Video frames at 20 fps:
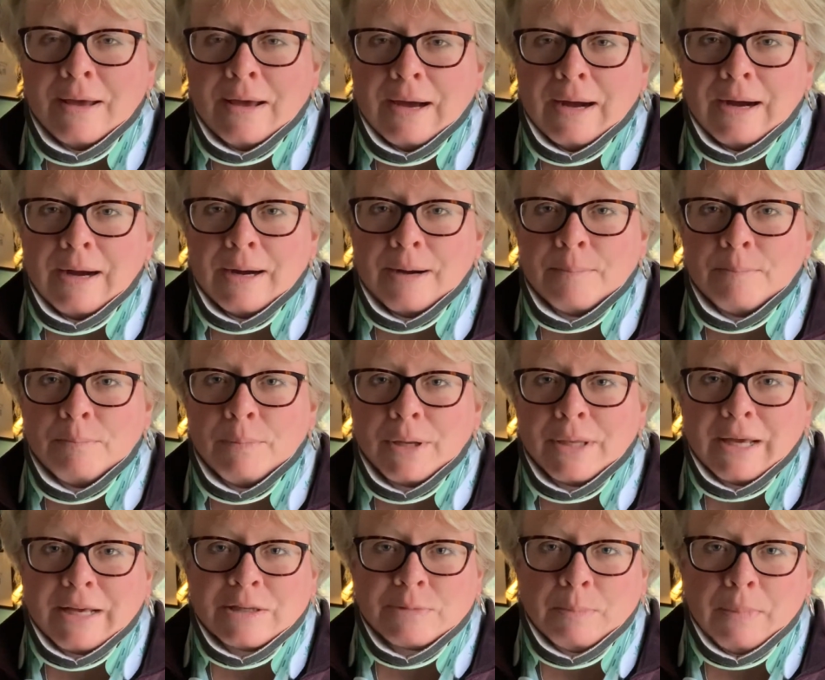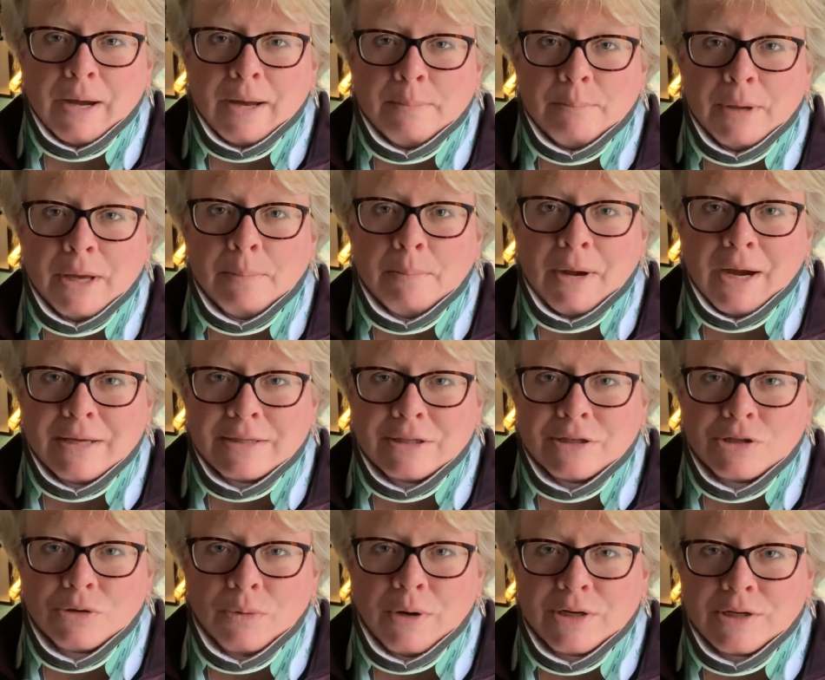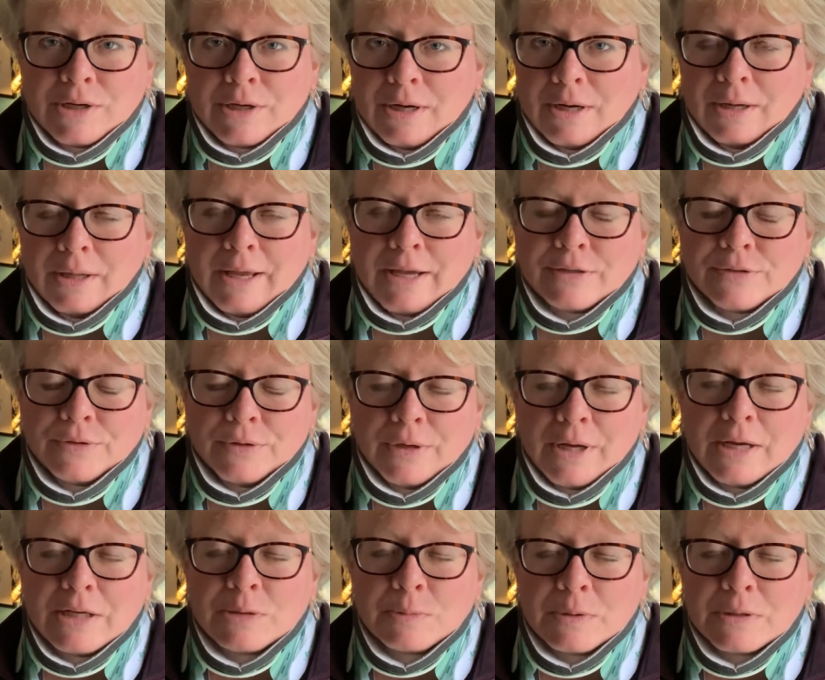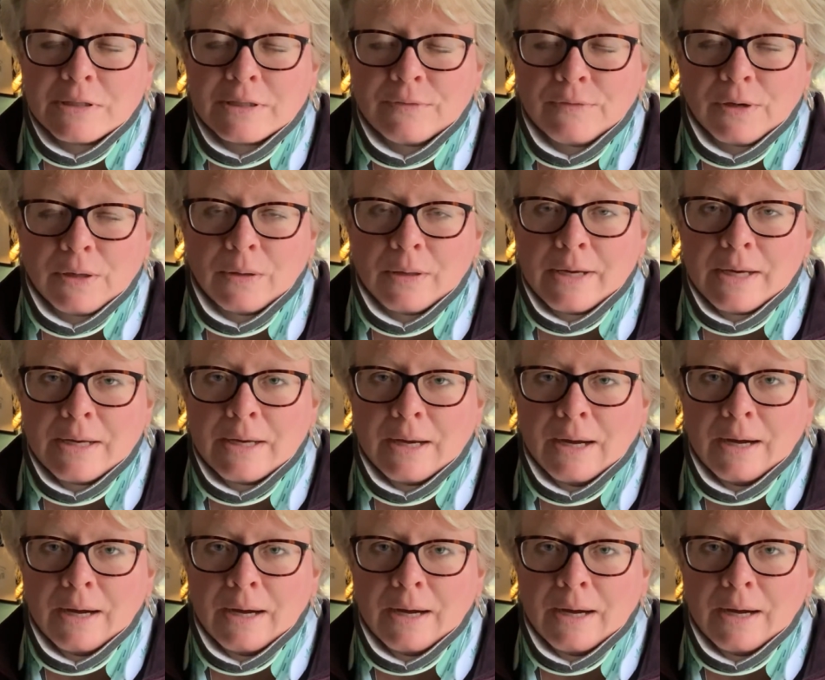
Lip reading: but that's been my situation in the last few days specifically.